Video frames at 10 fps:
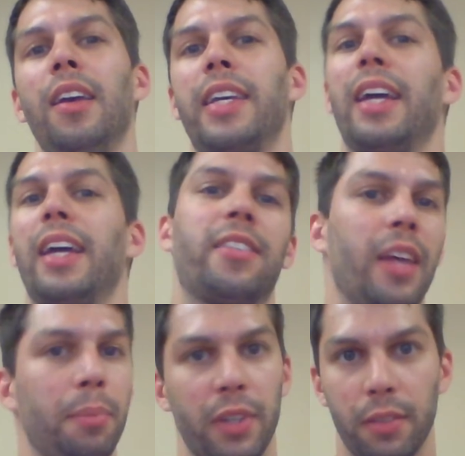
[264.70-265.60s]
You got to
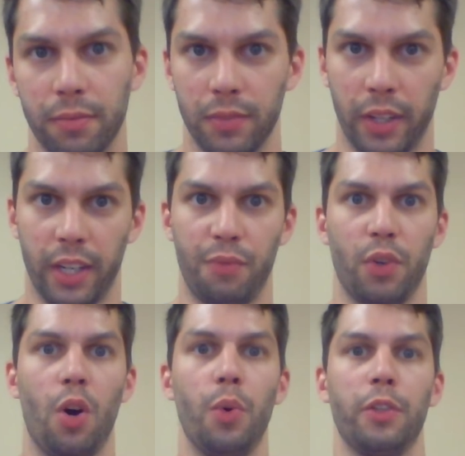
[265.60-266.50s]
accept it. Right?
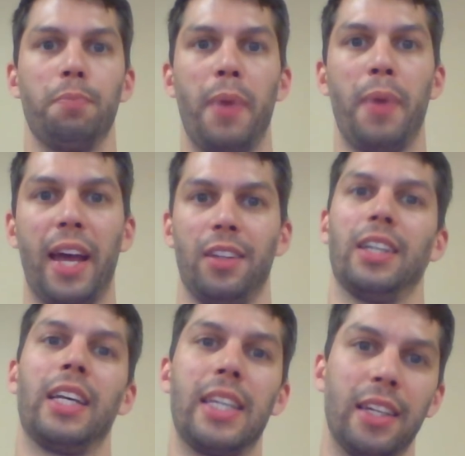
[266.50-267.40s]
If you're always
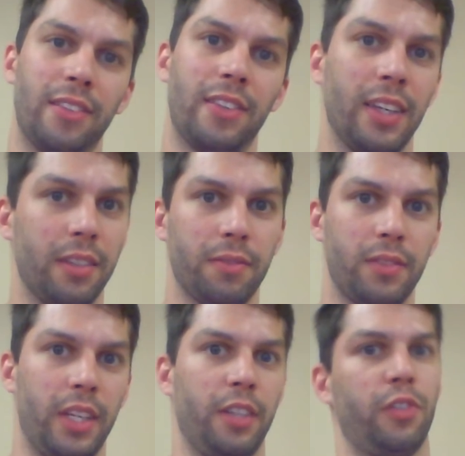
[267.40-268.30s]
battling against it,
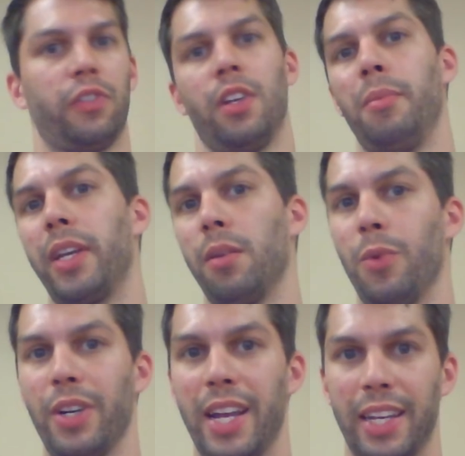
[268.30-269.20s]
it's just going to make it
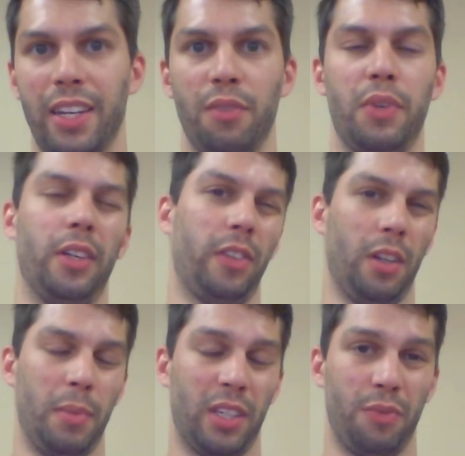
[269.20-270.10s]
more negative, and it's
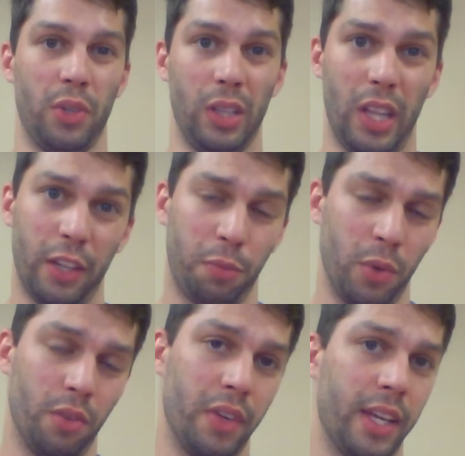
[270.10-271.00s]
going to make you feel less
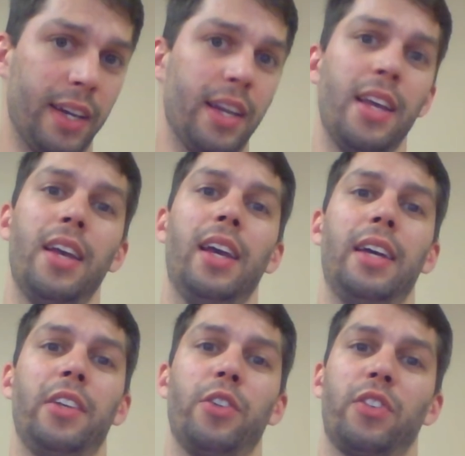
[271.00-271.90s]
motivated,
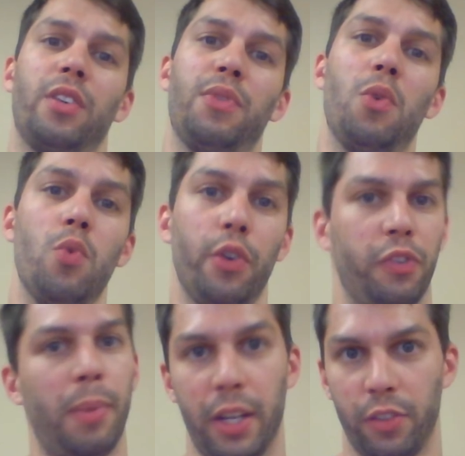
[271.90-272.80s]
and then you're just going to feel worse
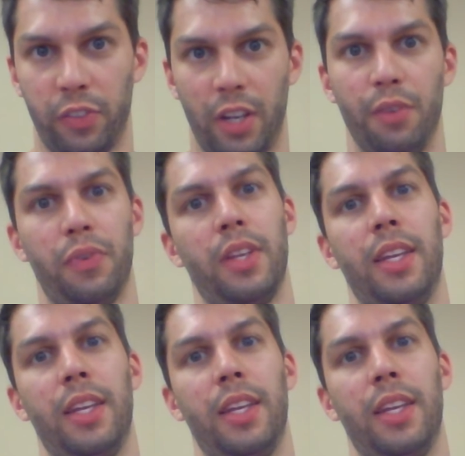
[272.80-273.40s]
about yourself